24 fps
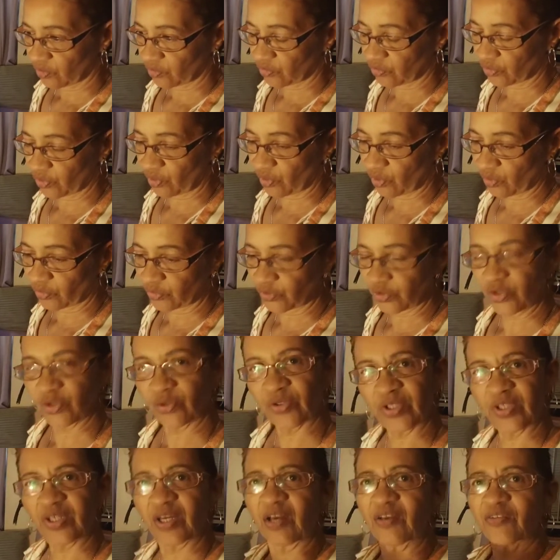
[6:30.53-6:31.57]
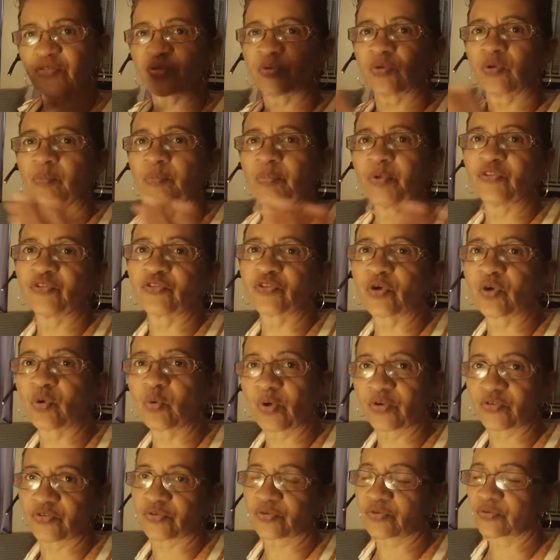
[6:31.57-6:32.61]
So they ask you a bunch of
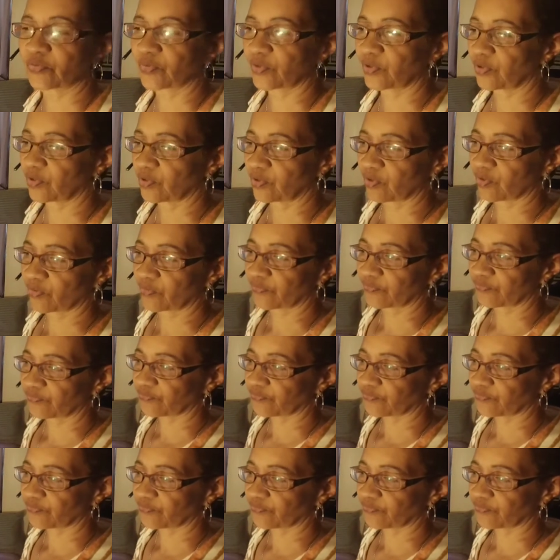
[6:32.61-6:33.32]
questions when you go.